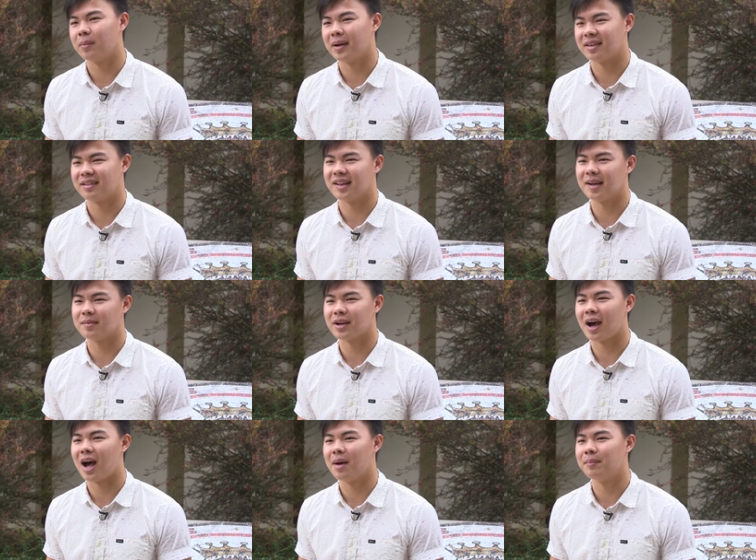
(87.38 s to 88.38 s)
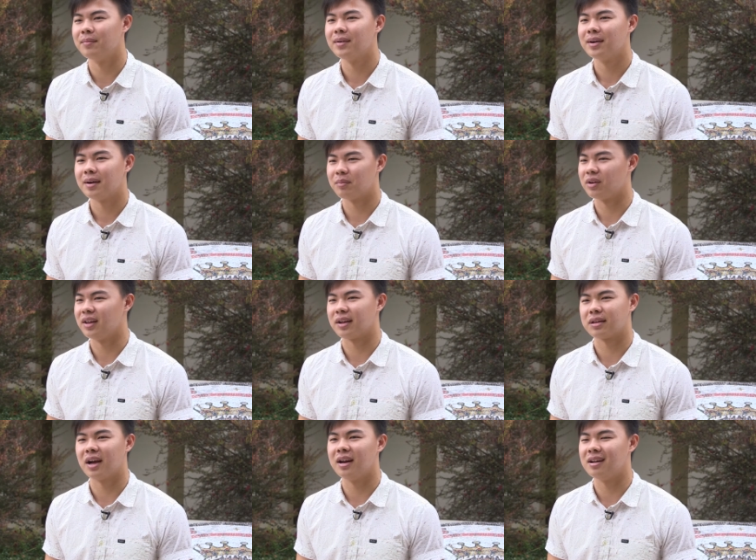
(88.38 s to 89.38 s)
but at the same time, I'm really
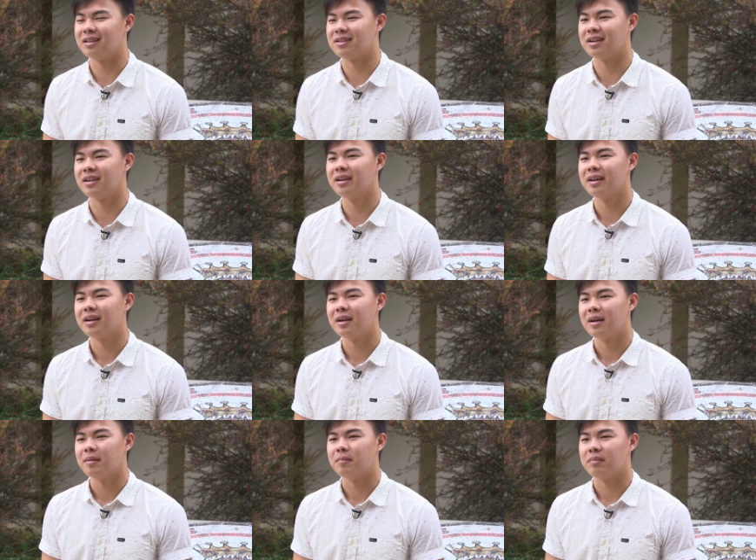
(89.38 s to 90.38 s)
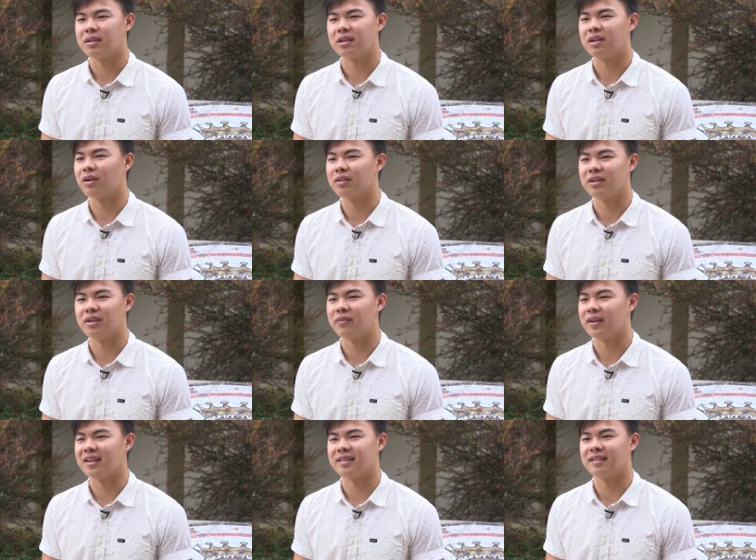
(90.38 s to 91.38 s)
excited to see all the new
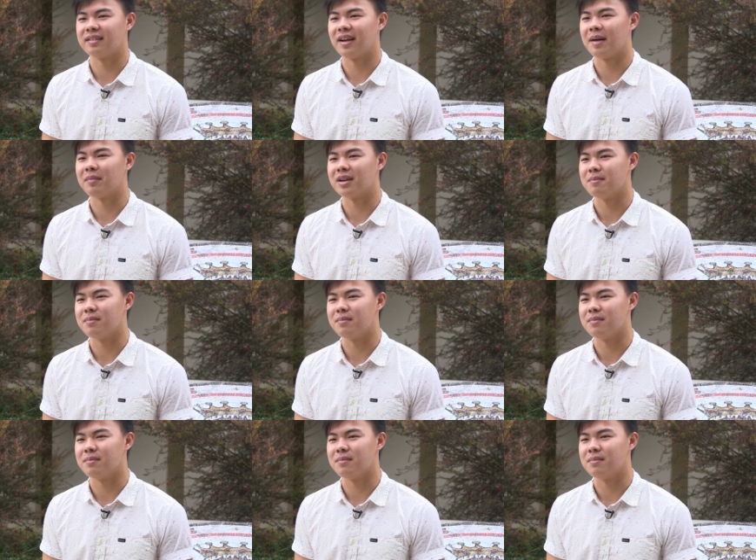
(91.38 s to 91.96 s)
faces that I'm gonna